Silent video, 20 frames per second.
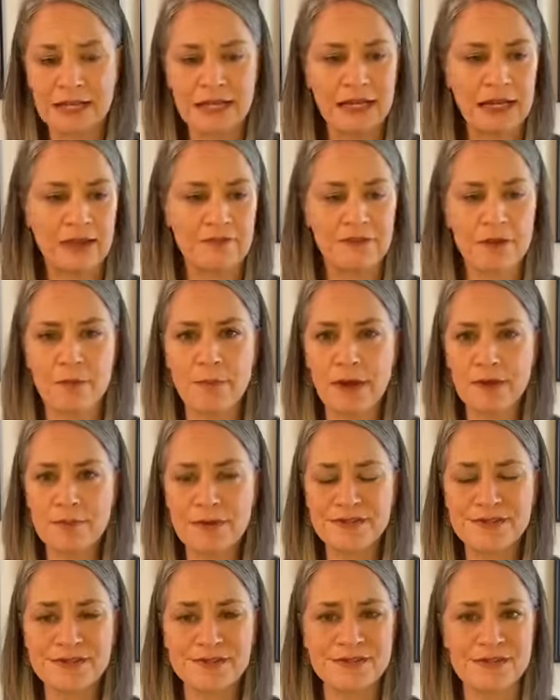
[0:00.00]
if your butt
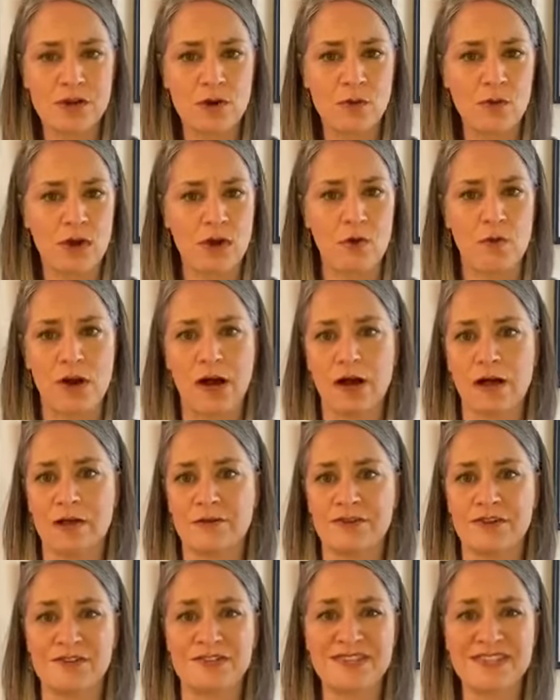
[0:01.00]
muscles don't work well,
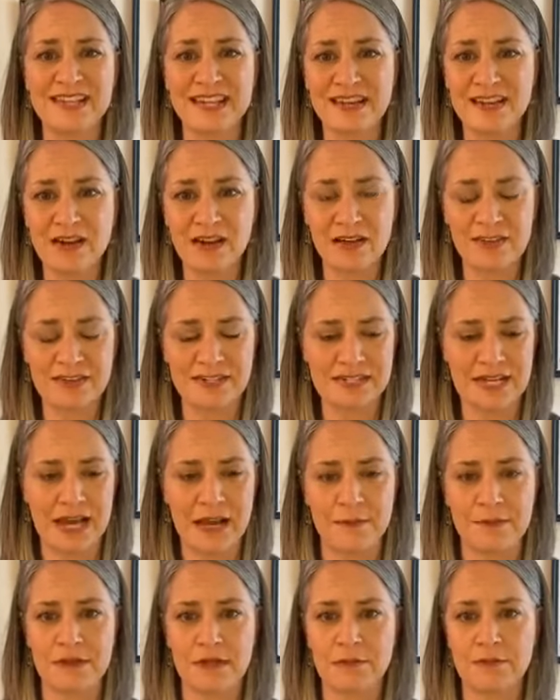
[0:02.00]
if you're sitting all the
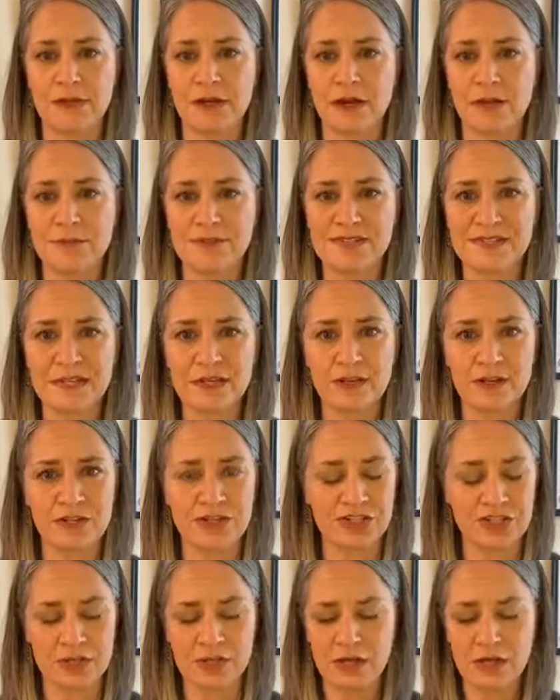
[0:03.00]
time and they become a seat
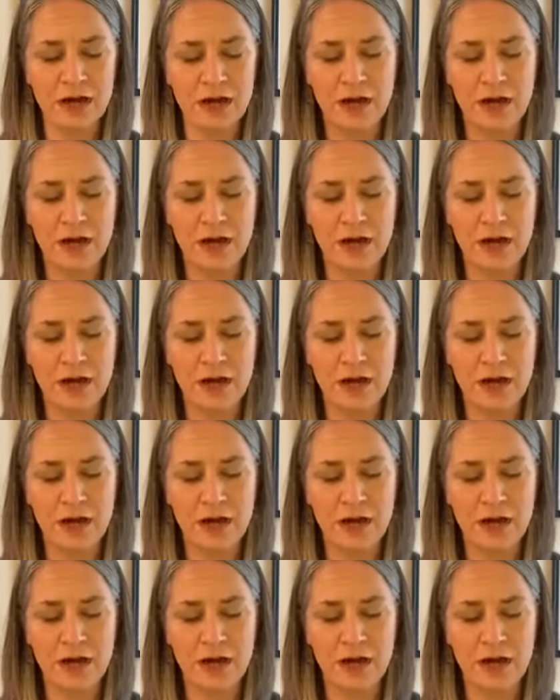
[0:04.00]
cushion,